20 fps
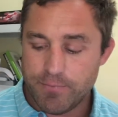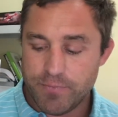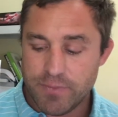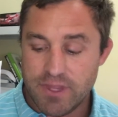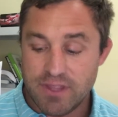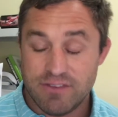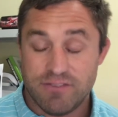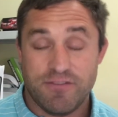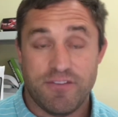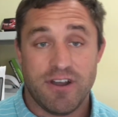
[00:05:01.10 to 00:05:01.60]

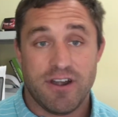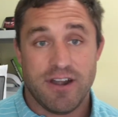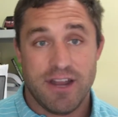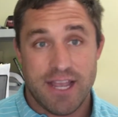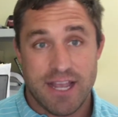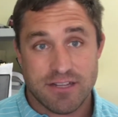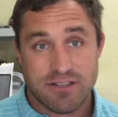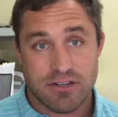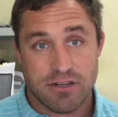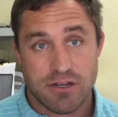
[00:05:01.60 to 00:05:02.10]
is very
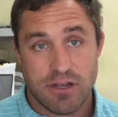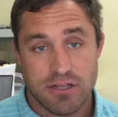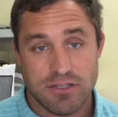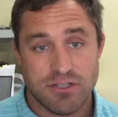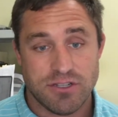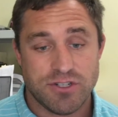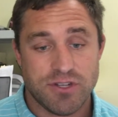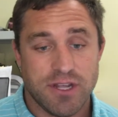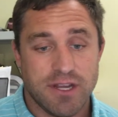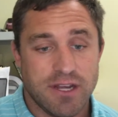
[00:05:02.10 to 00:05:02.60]
extra
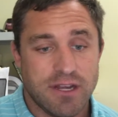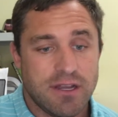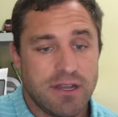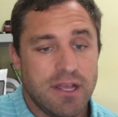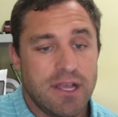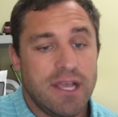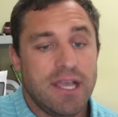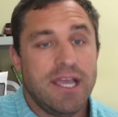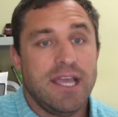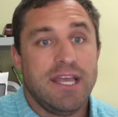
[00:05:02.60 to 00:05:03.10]
concentrated.
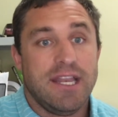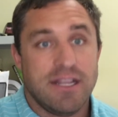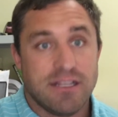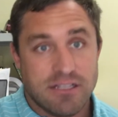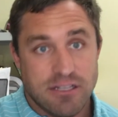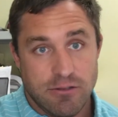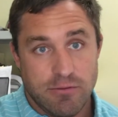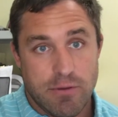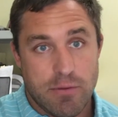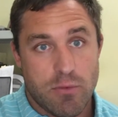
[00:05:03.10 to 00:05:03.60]
It
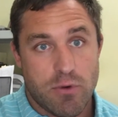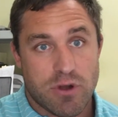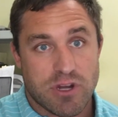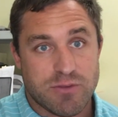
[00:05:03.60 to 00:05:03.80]
is a little bit more